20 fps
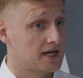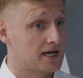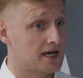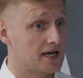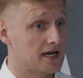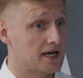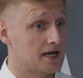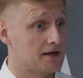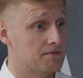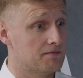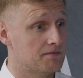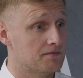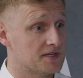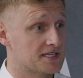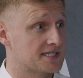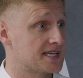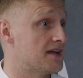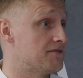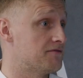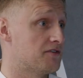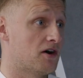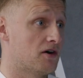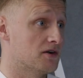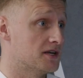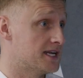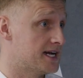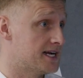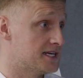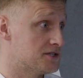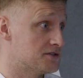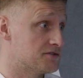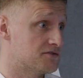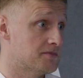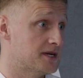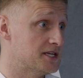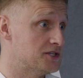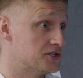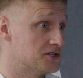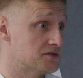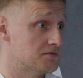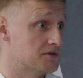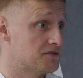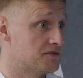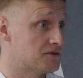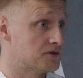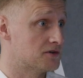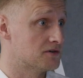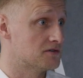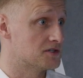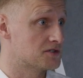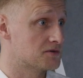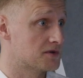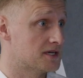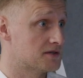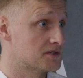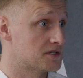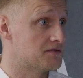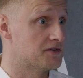The same for holidays, as we mentioned before as well.